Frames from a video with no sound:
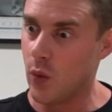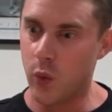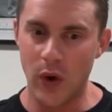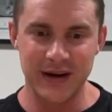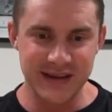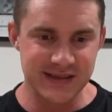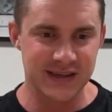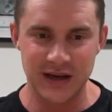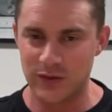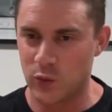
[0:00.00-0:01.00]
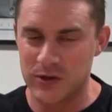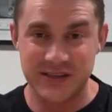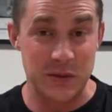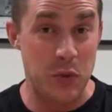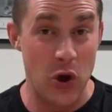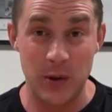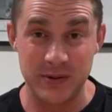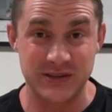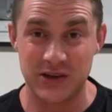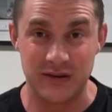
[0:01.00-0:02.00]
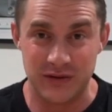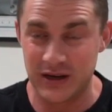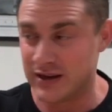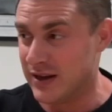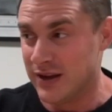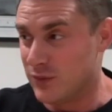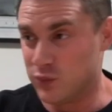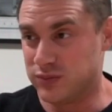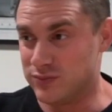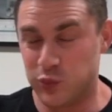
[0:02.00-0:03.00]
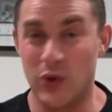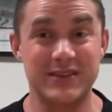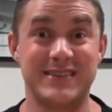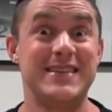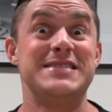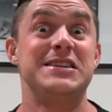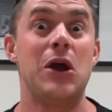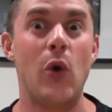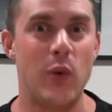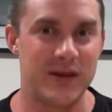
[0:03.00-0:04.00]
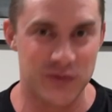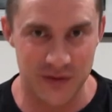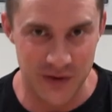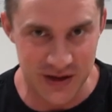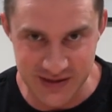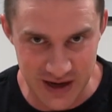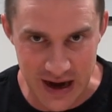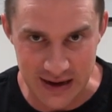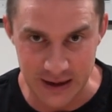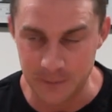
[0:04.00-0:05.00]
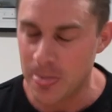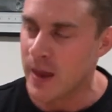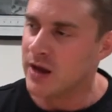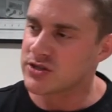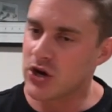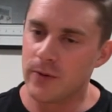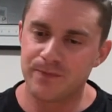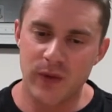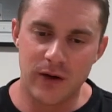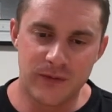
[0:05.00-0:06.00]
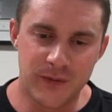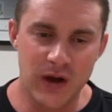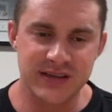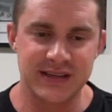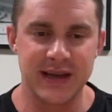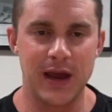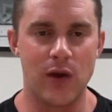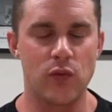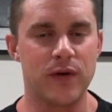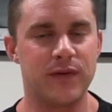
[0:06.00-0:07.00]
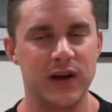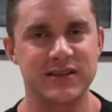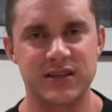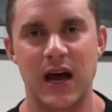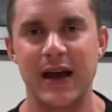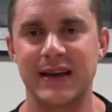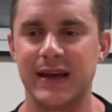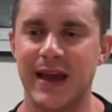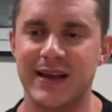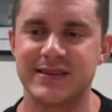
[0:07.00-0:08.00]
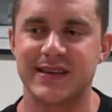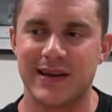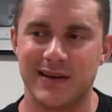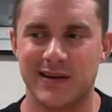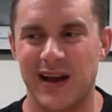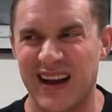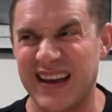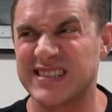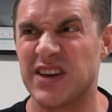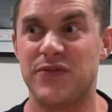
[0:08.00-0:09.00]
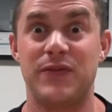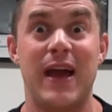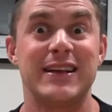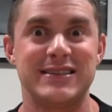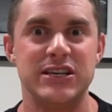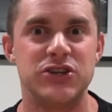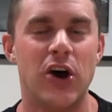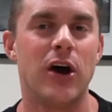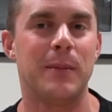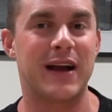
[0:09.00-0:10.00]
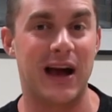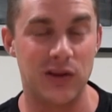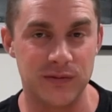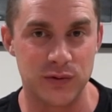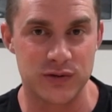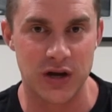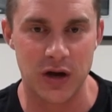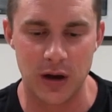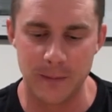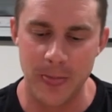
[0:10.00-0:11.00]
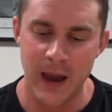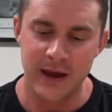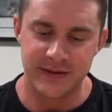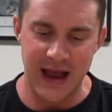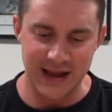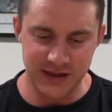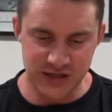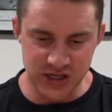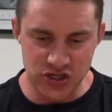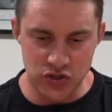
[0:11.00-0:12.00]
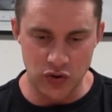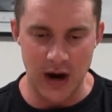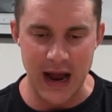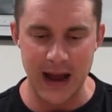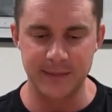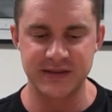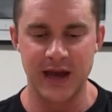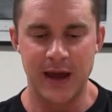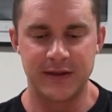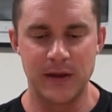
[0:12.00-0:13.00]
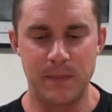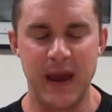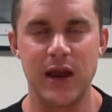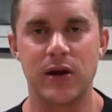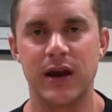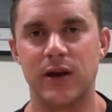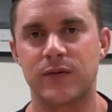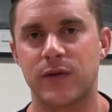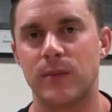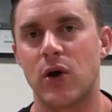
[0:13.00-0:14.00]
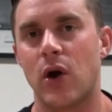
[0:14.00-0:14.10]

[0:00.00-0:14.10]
What is it? What's the purpose of it? What's the deal with reverse dieting? So firstly, reverse dieting is, I guess, a fancy term, a colorful term that describes the period from